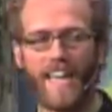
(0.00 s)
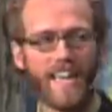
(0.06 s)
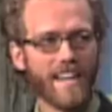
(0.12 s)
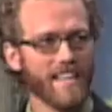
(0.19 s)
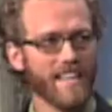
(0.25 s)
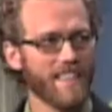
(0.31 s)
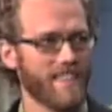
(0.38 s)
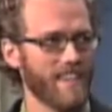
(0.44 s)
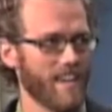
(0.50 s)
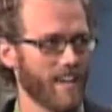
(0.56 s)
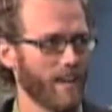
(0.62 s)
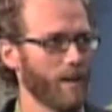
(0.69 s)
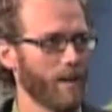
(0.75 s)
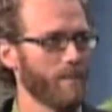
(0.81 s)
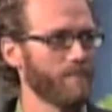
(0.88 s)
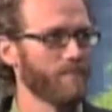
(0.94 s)

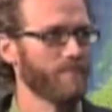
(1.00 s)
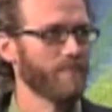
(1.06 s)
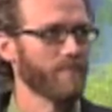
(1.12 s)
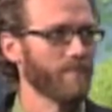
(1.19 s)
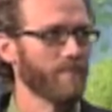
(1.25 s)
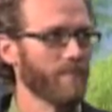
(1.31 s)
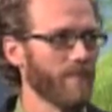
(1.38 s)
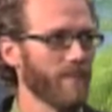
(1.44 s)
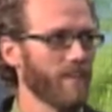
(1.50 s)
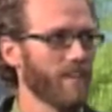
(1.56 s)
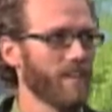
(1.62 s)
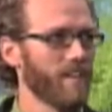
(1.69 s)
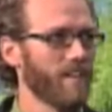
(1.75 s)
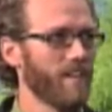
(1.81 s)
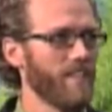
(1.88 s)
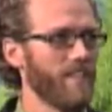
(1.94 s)
anything
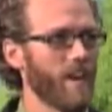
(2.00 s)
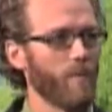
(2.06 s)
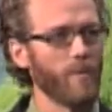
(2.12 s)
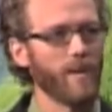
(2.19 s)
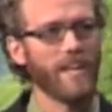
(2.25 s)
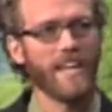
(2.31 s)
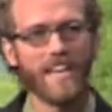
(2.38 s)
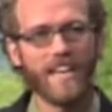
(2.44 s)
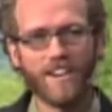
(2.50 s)
that would